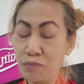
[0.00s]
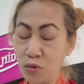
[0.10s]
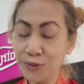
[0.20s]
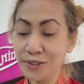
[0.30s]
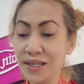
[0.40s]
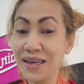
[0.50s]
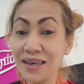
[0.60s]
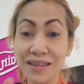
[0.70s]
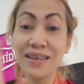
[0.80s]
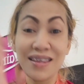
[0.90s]

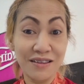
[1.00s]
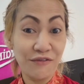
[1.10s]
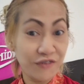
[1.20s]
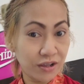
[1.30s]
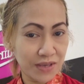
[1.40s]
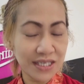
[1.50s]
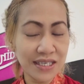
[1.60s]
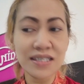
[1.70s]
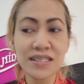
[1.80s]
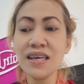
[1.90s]
mostly in the Philippine
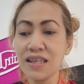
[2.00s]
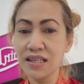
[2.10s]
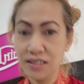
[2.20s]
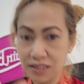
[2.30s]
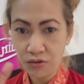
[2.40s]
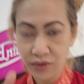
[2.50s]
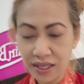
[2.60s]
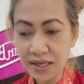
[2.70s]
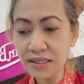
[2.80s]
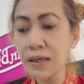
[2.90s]
setting, that's how it
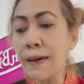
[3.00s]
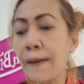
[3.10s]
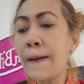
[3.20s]
is.